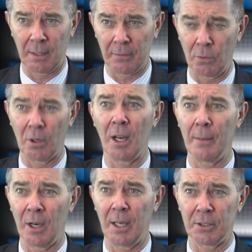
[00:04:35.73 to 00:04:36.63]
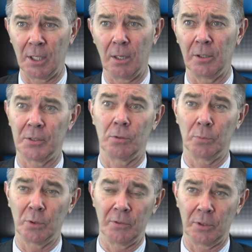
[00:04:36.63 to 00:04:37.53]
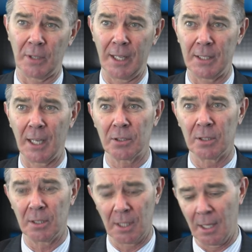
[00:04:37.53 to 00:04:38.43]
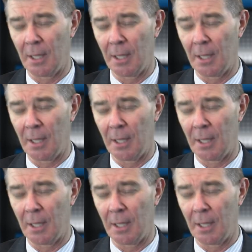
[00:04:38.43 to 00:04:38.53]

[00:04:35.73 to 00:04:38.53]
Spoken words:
for IMI shareholders to approve the transaction.